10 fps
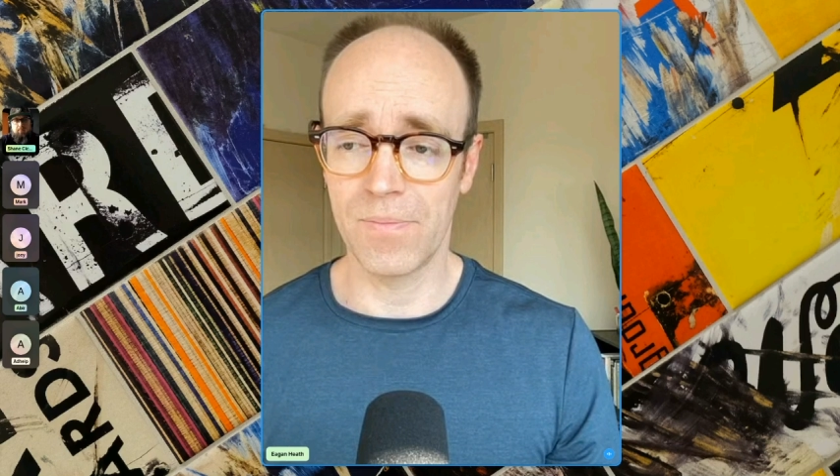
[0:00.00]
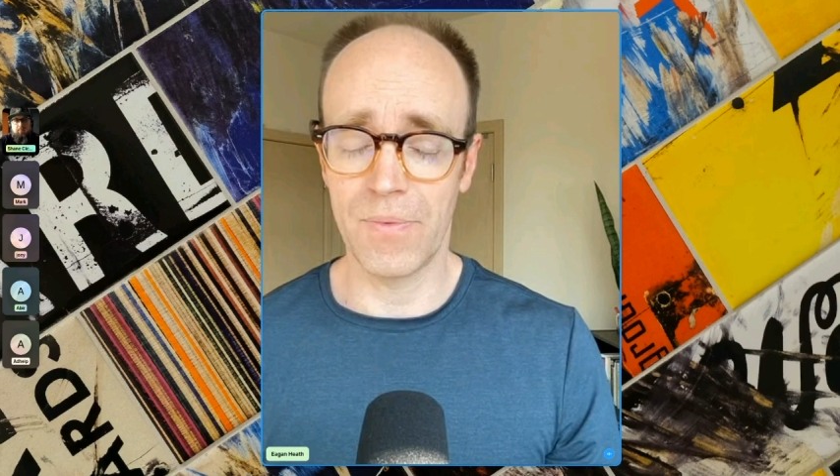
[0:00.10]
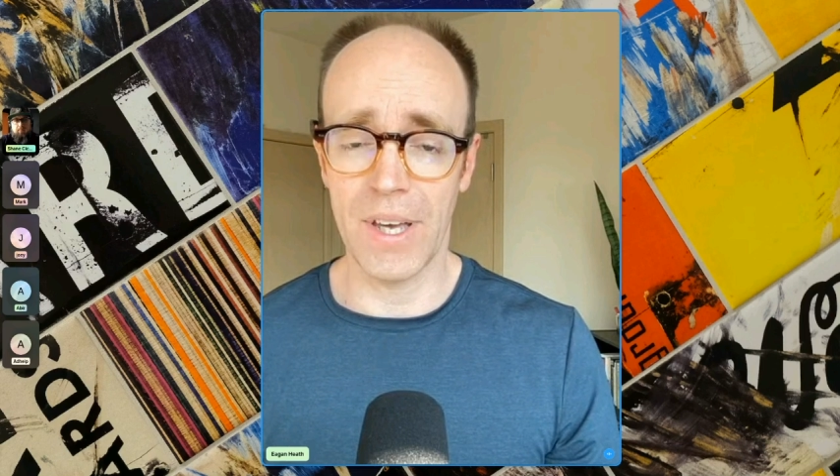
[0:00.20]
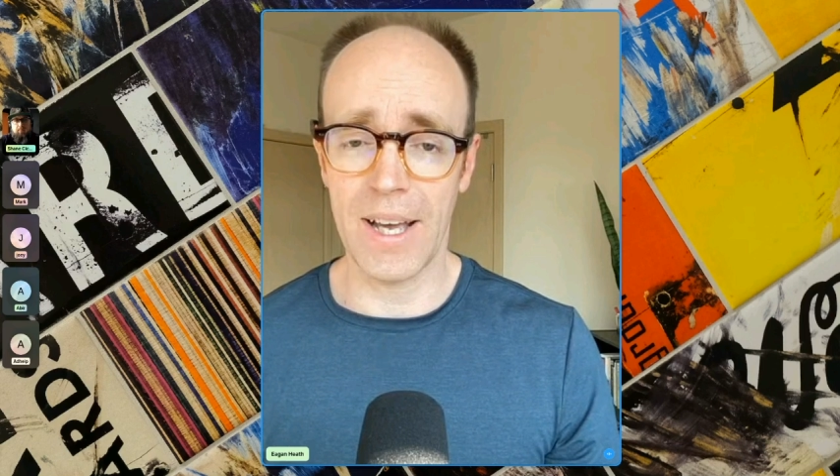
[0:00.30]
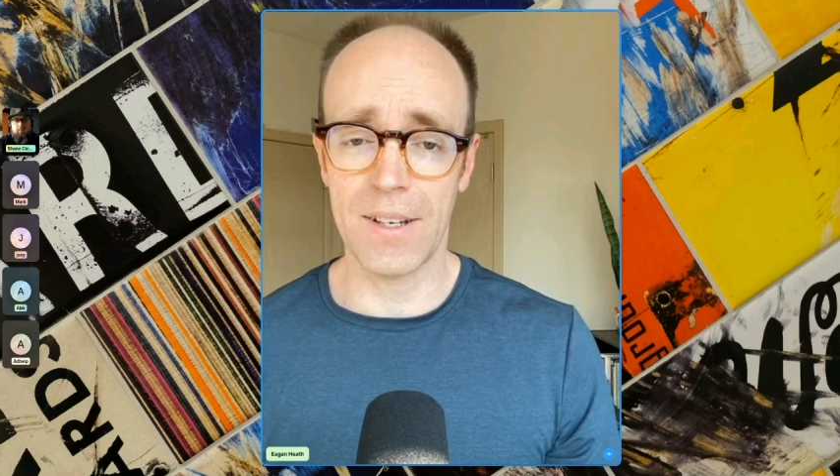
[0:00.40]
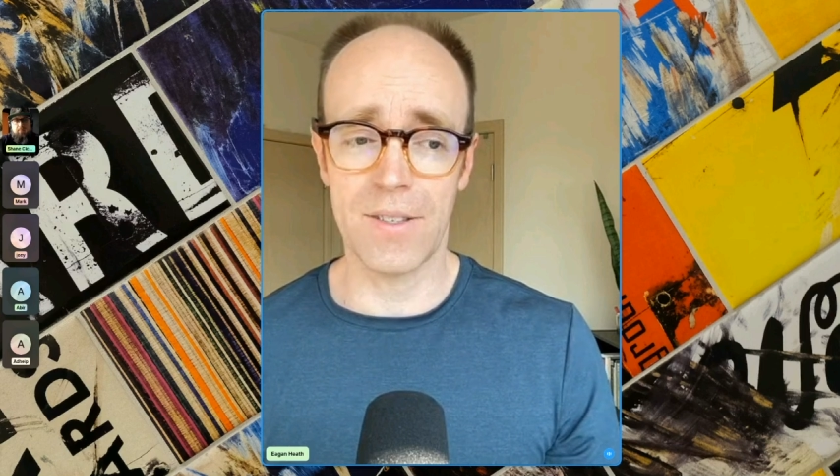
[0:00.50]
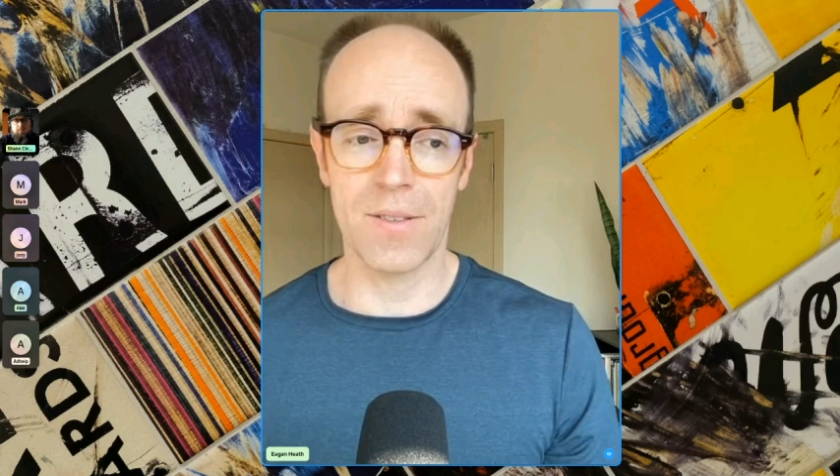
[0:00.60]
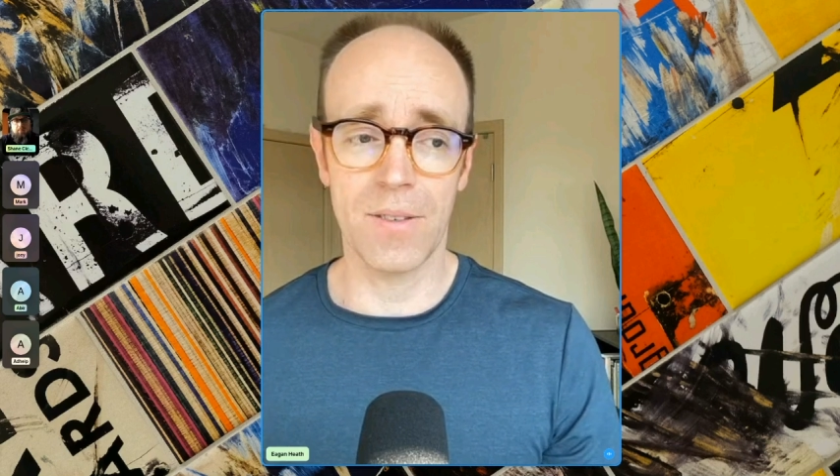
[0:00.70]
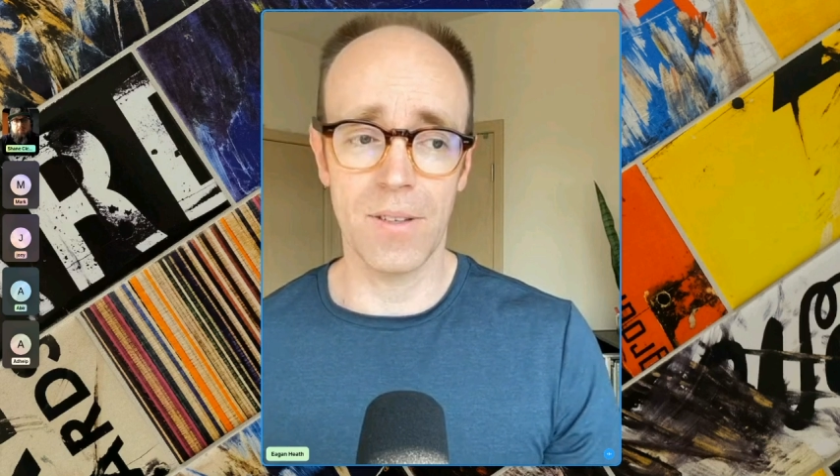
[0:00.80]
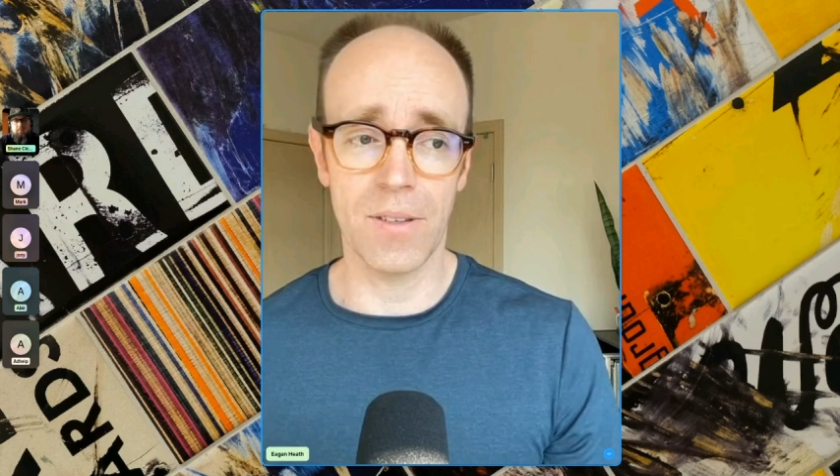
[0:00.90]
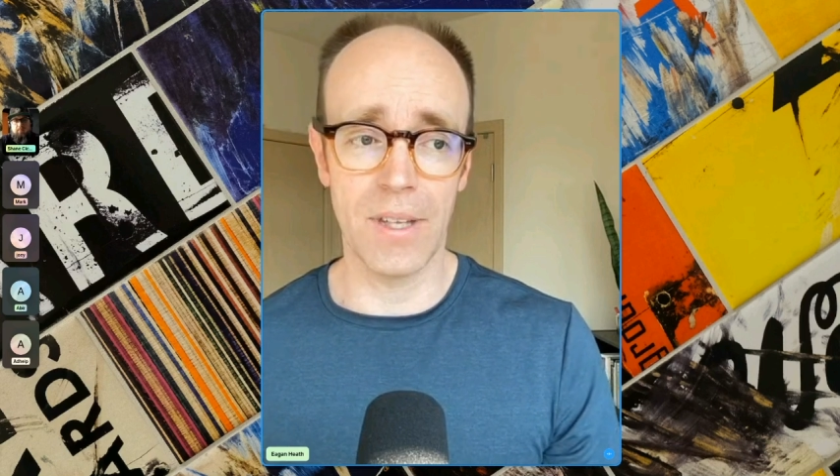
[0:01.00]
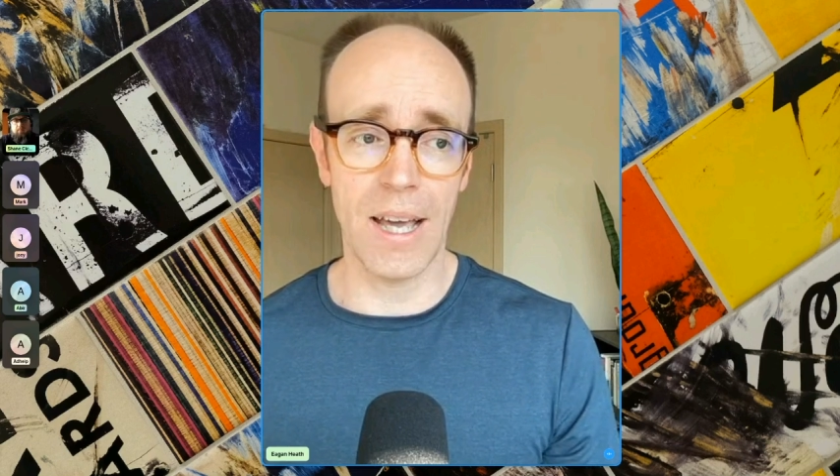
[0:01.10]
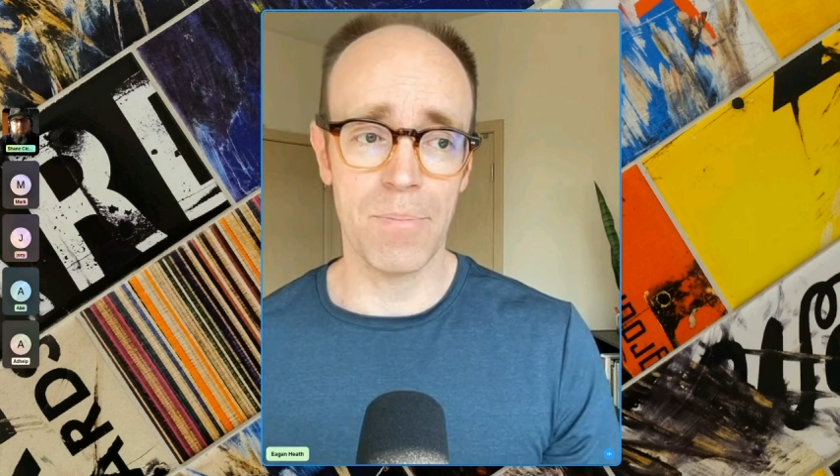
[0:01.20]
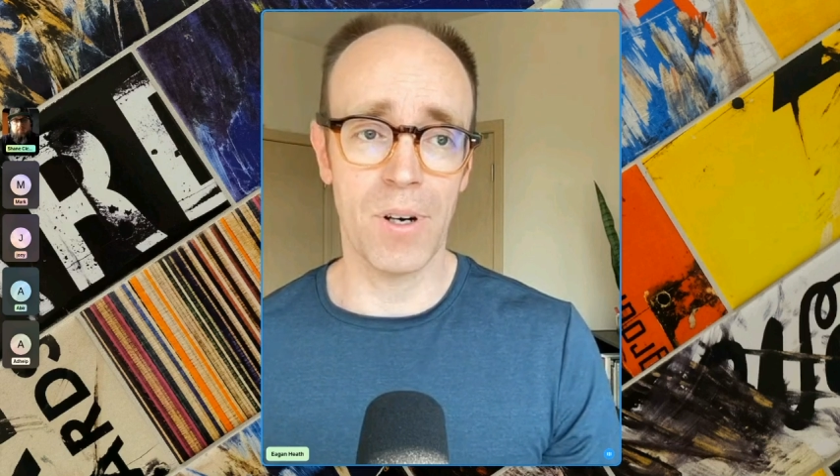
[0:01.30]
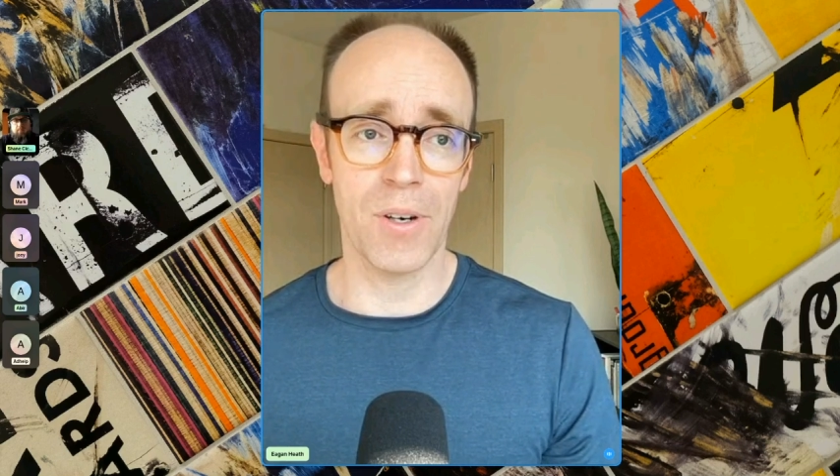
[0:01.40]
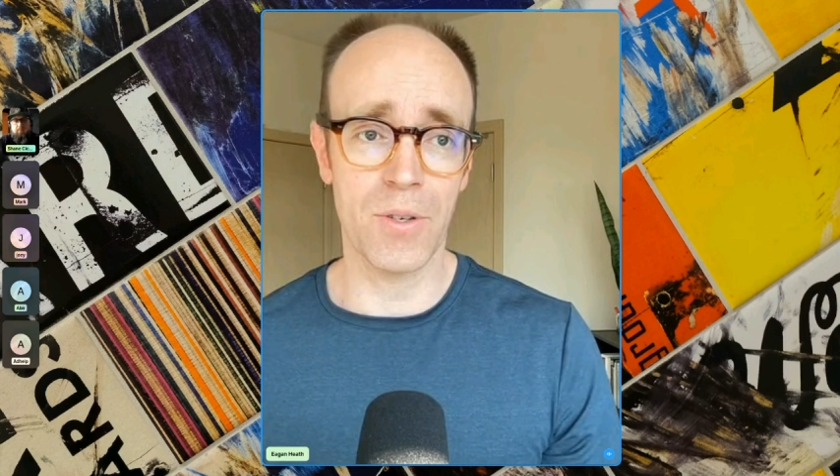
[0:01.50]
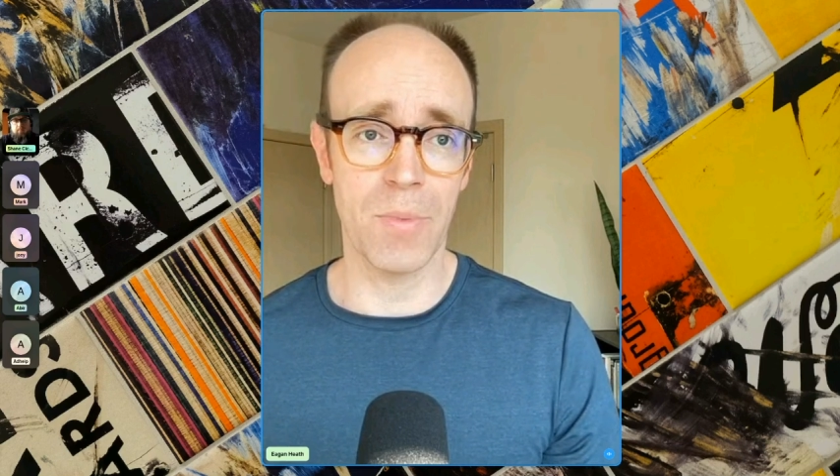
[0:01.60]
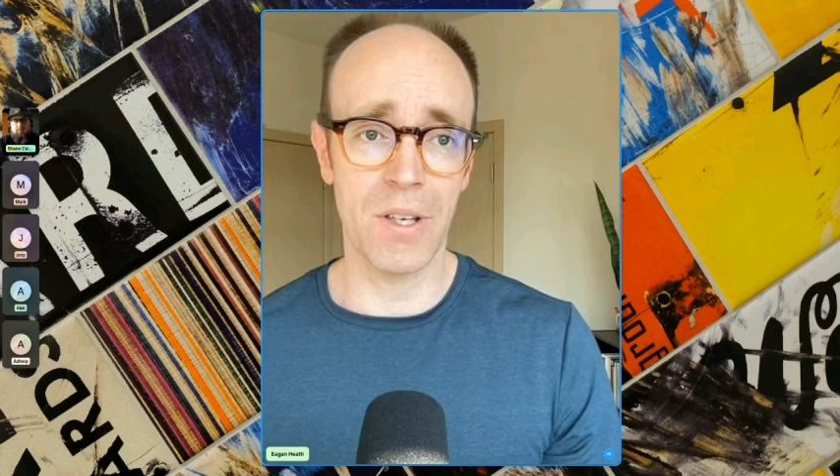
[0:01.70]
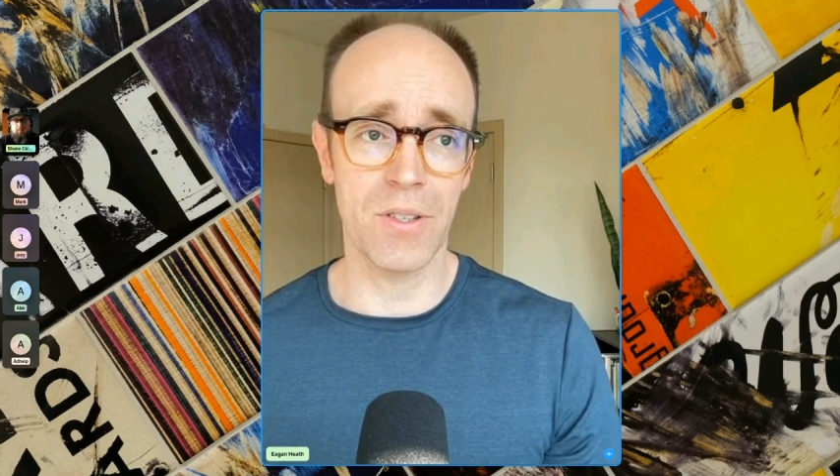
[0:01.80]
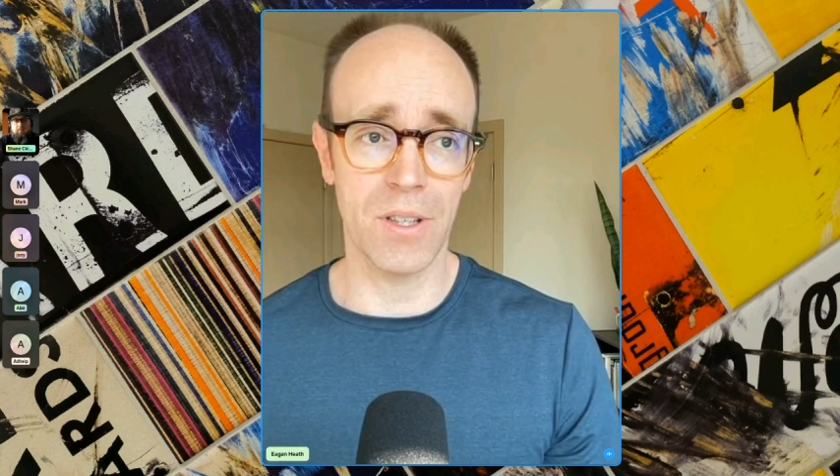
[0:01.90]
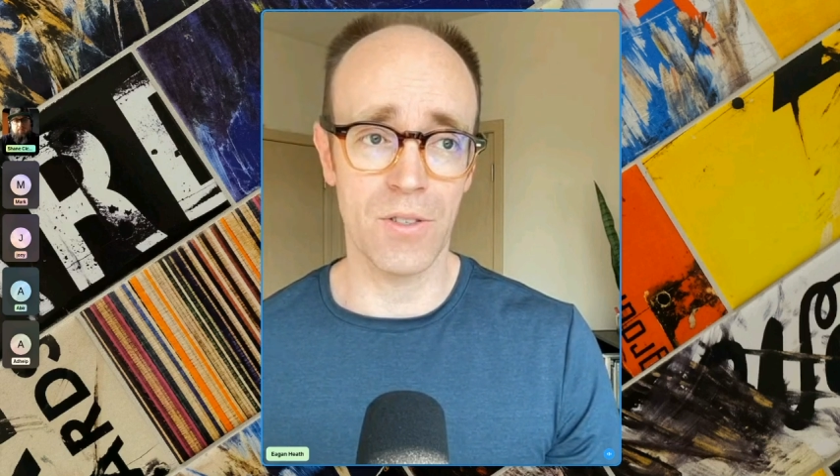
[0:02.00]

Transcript: that's that part is messy.